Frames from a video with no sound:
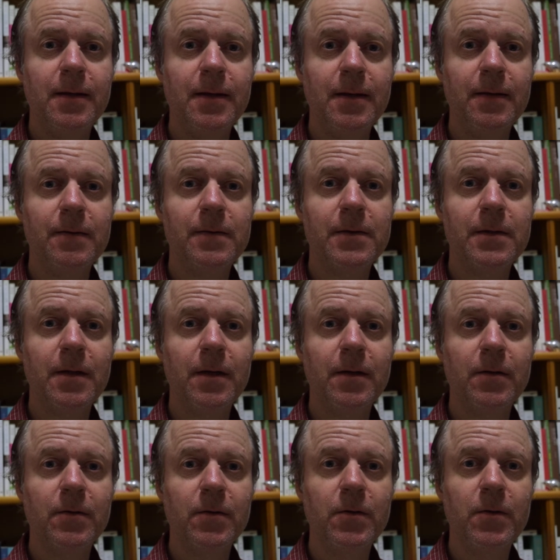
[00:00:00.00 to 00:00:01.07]
gives a
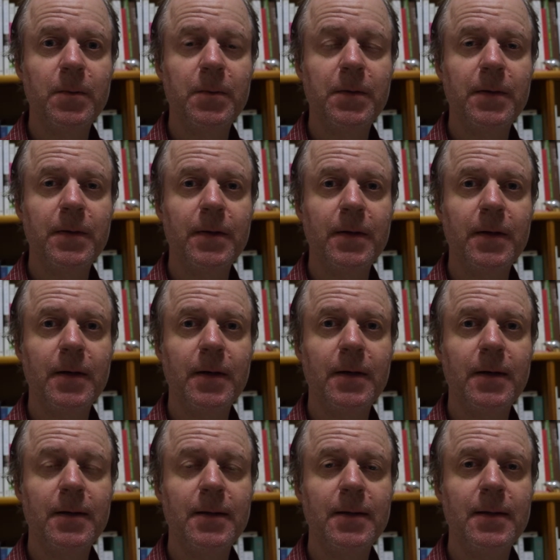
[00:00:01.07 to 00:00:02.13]
group
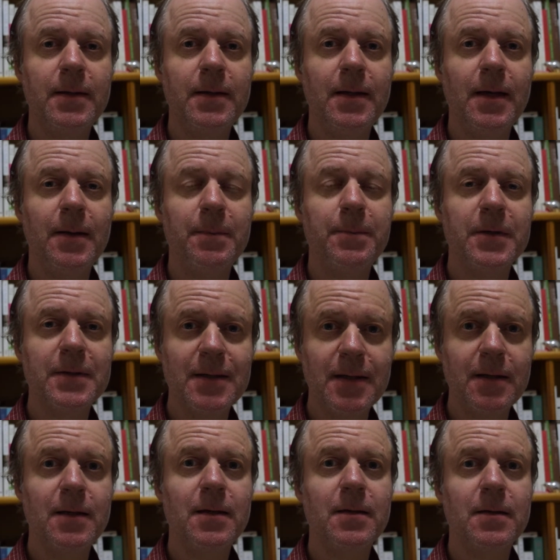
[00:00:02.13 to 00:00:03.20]
a
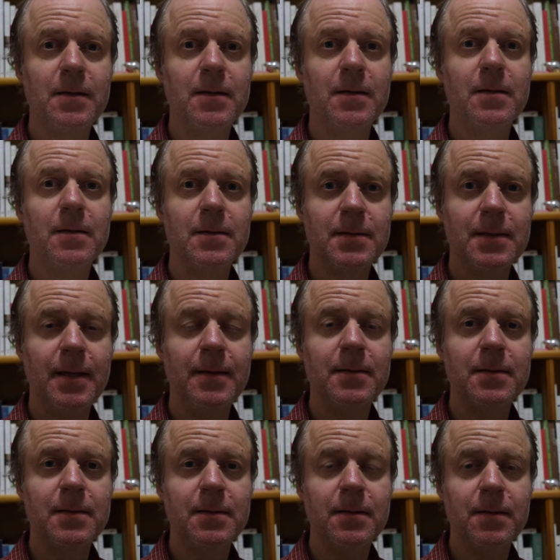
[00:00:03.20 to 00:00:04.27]
particular
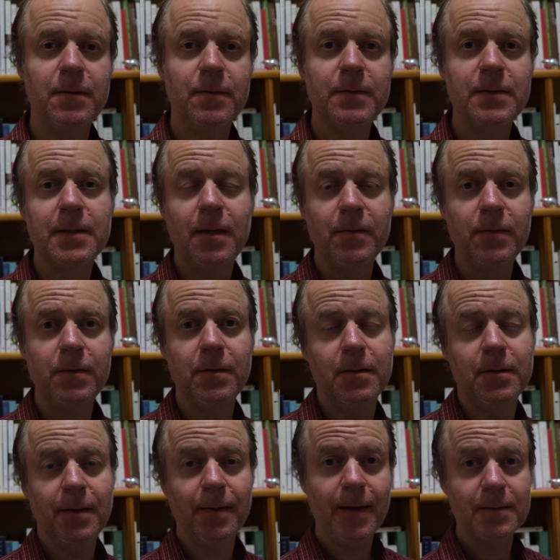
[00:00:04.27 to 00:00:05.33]
sense of
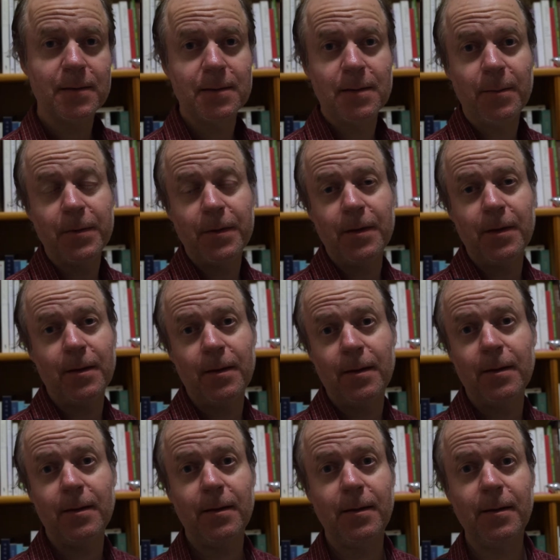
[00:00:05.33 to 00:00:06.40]
selfhood. And that's something
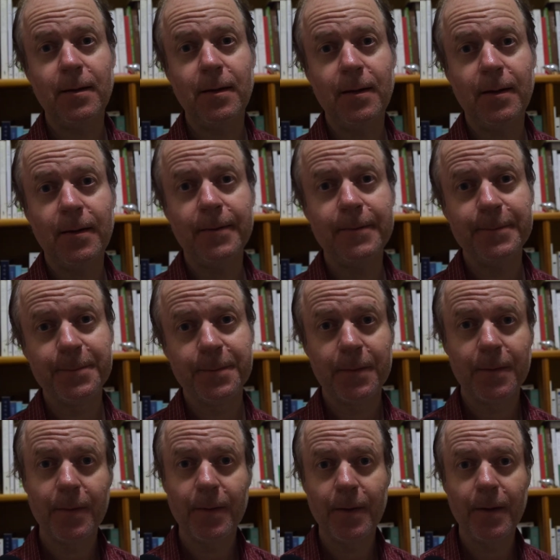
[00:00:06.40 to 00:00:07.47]
that
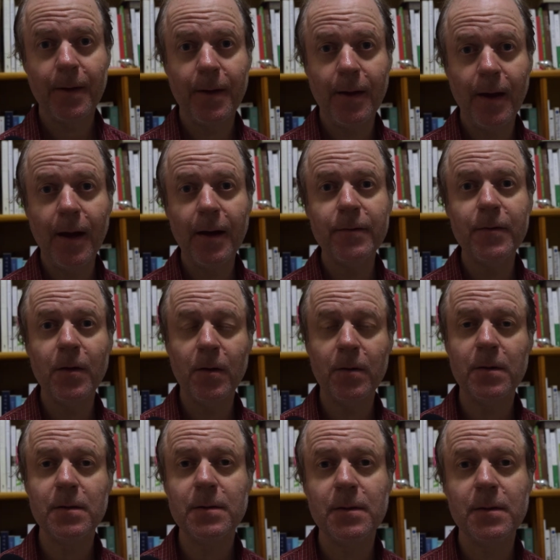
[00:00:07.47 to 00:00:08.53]
I've
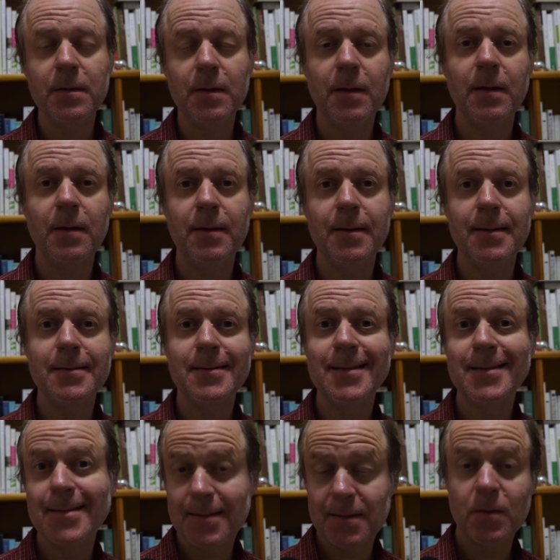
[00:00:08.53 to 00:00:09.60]
noticed
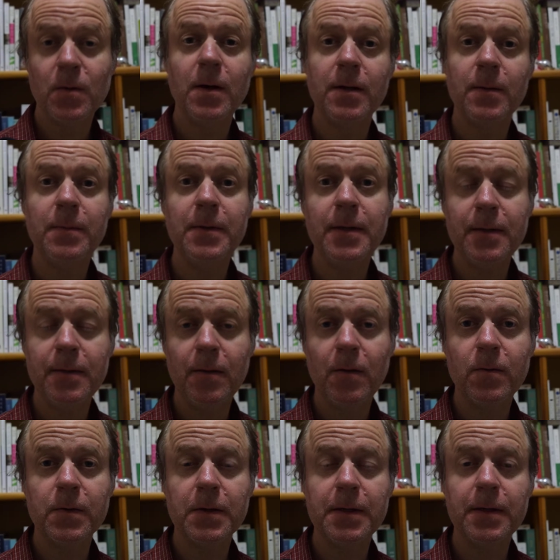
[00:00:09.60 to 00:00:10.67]
exists quite a bit
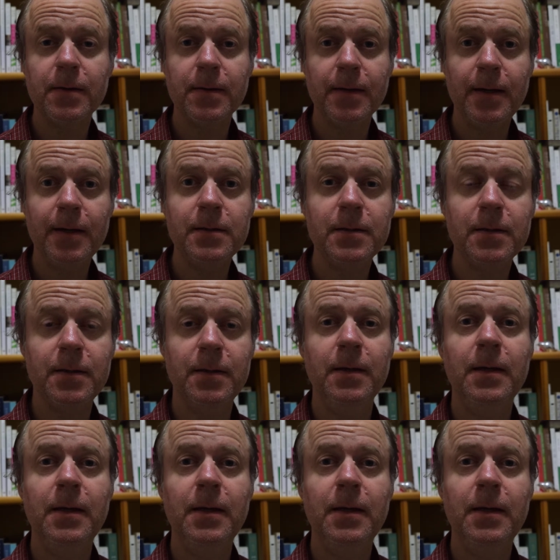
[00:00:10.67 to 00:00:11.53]
over here in Asia,